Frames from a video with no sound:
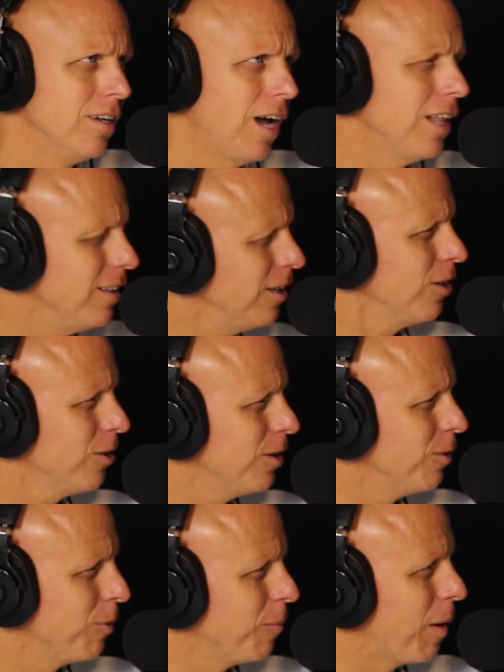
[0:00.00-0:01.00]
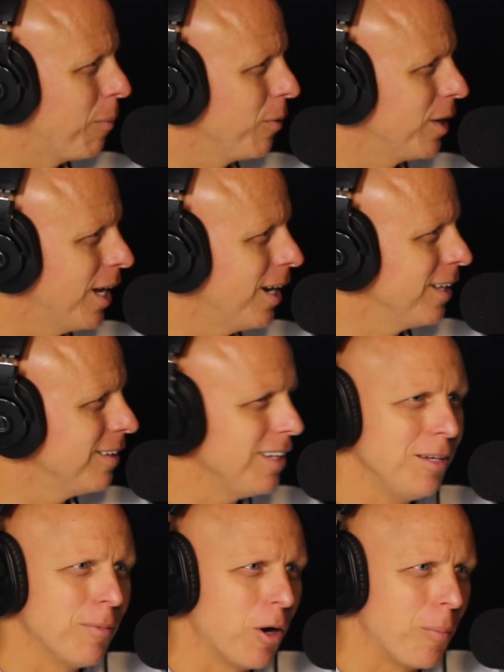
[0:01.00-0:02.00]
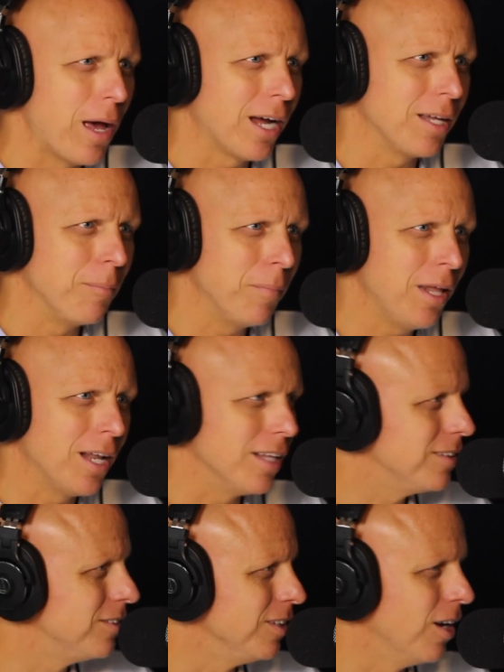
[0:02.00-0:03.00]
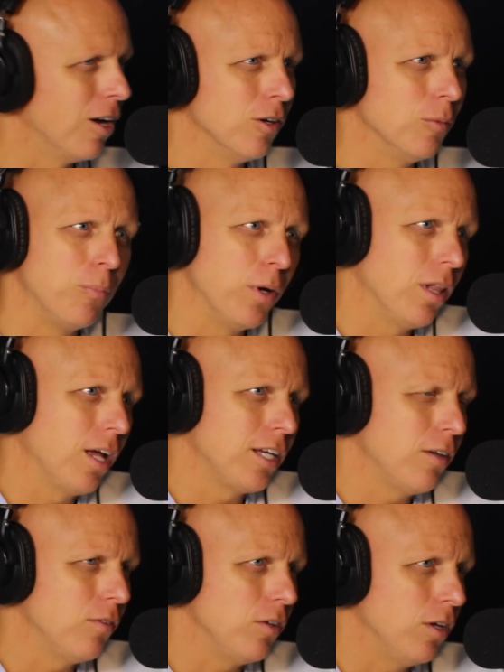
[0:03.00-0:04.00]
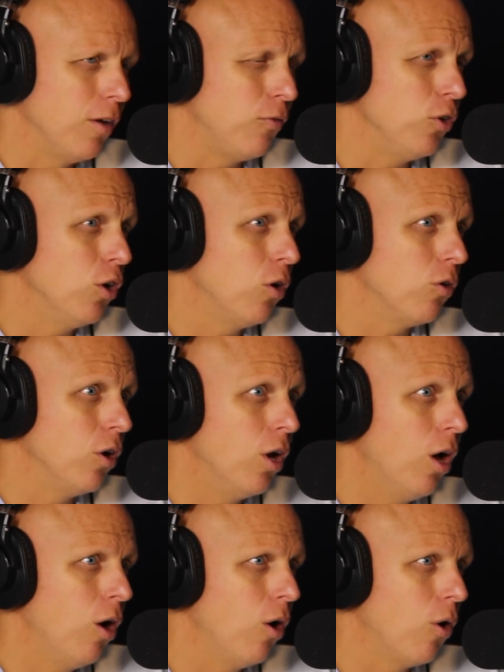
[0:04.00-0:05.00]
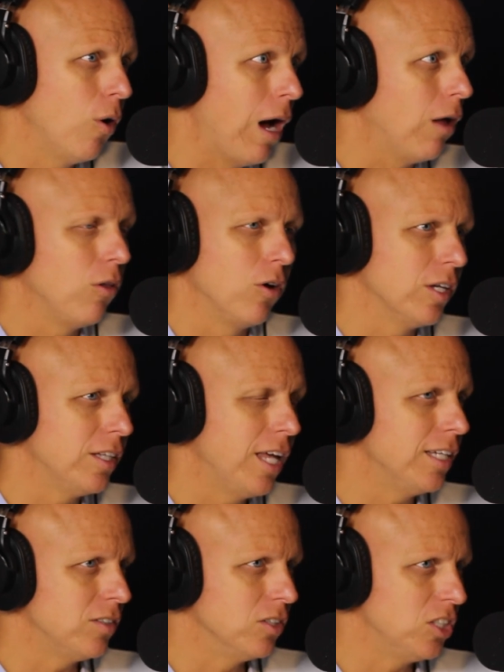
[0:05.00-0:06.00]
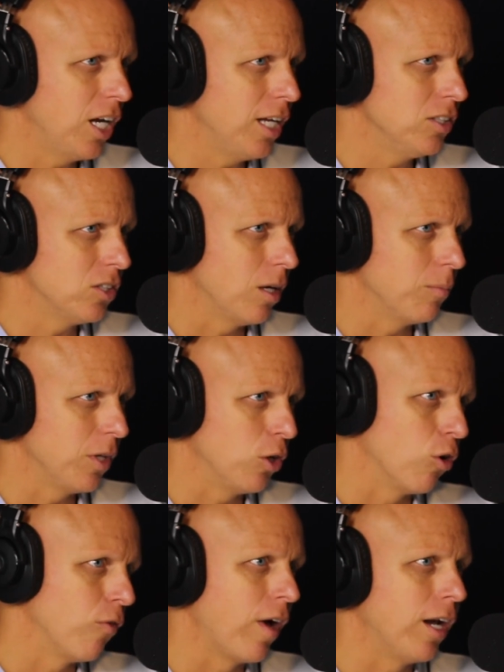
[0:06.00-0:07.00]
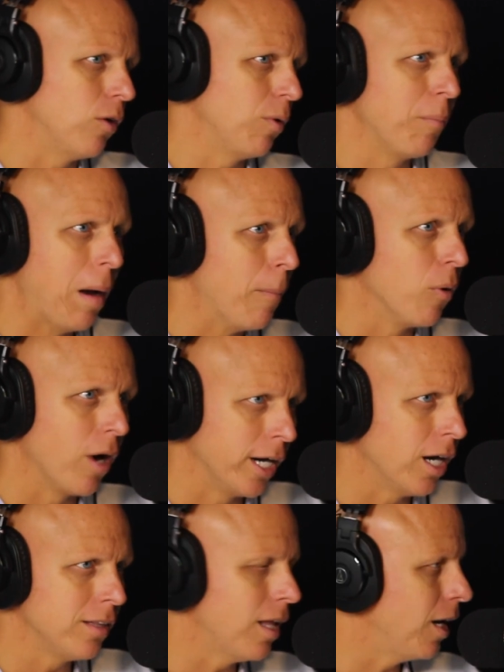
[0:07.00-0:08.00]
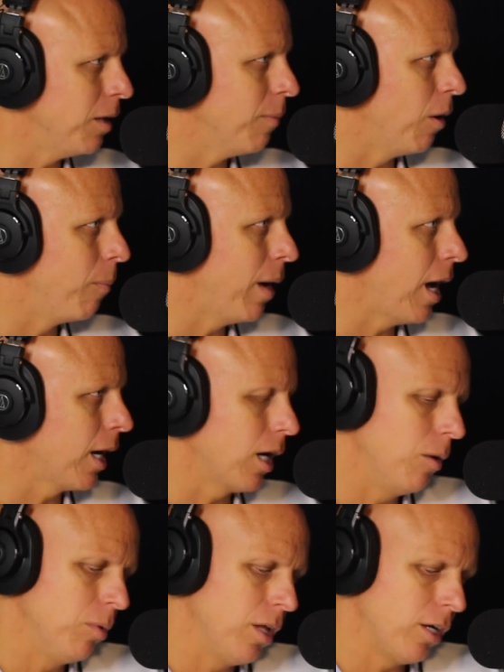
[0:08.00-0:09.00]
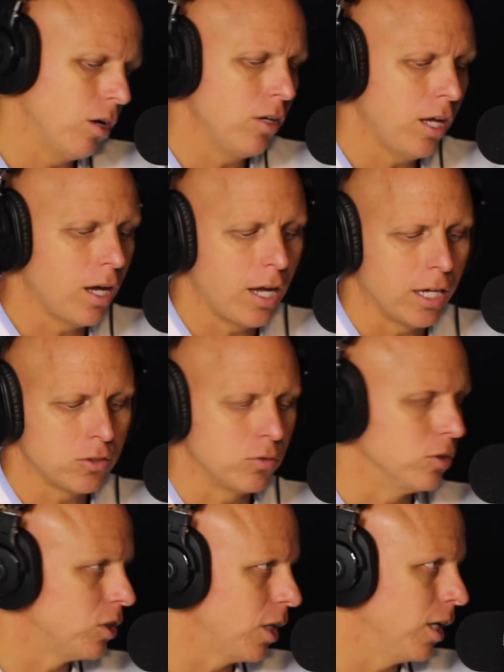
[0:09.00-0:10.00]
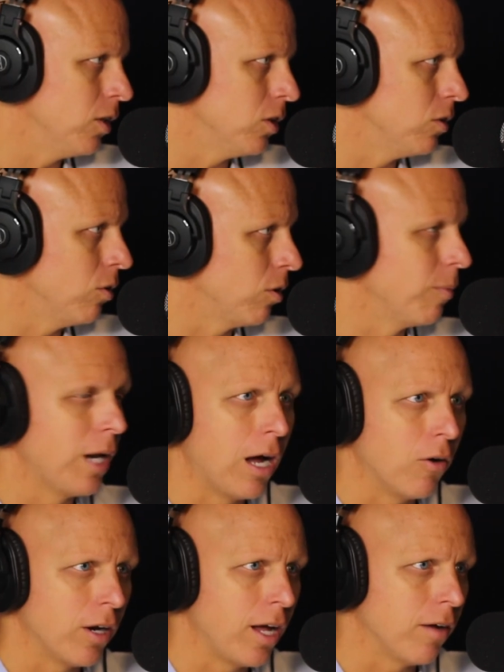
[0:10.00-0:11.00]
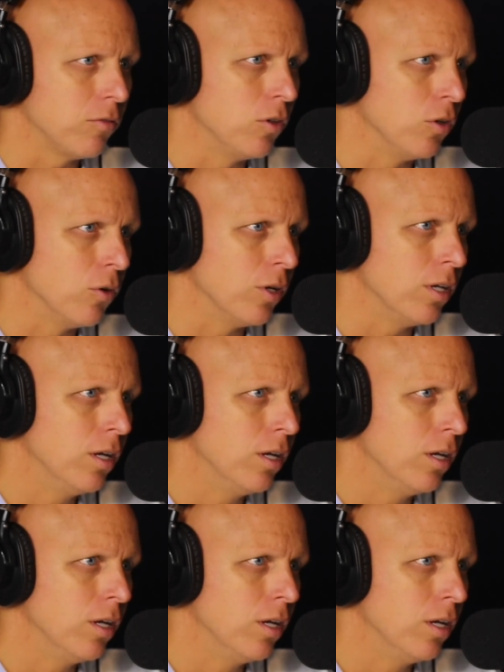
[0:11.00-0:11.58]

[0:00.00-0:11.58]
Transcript: I literally remember getting the email back in minutes, but like if you don't know how long it takes to change something, or if I didn't remember I got that email back, I'd be like, oh yeah, I asked for a change. It took them an hour and a half to do it.